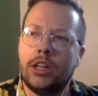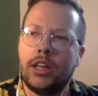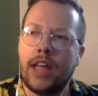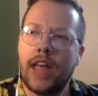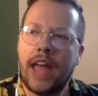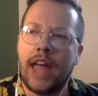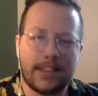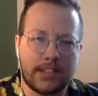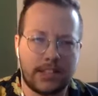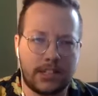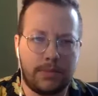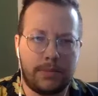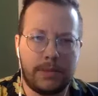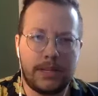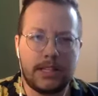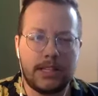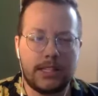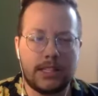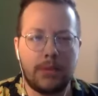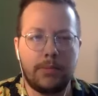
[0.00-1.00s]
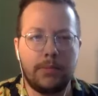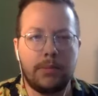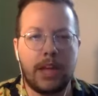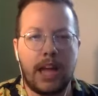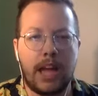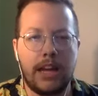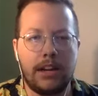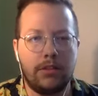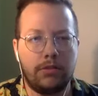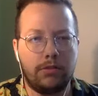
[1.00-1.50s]
has to be some
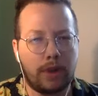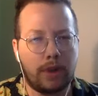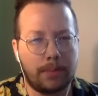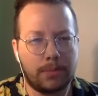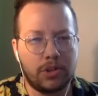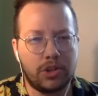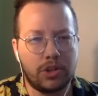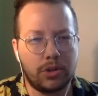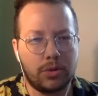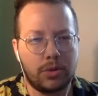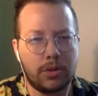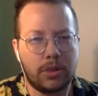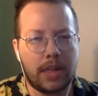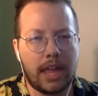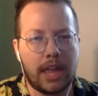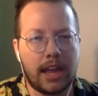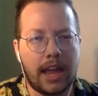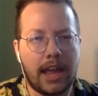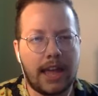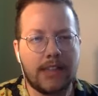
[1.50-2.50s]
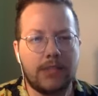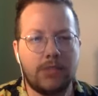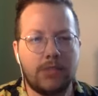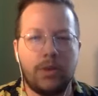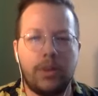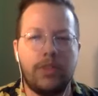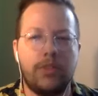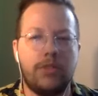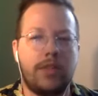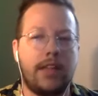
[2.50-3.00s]
kind of rupture with that. It has
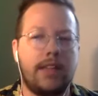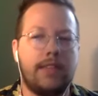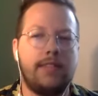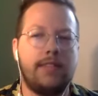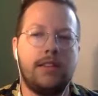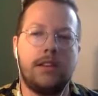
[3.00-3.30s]
whether that's